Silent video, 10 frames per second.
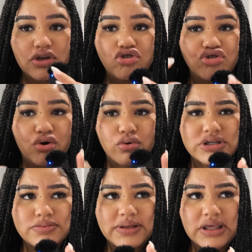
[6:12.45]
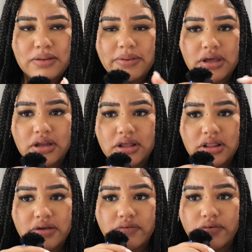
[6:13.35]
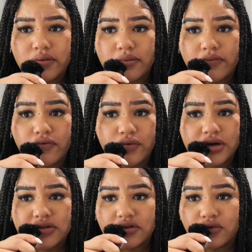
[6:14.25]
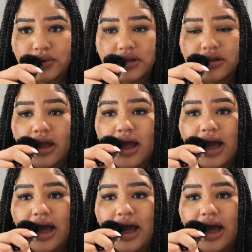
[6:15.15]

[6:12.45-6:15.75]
You should always be keeping anything from 4 to 6 weeks.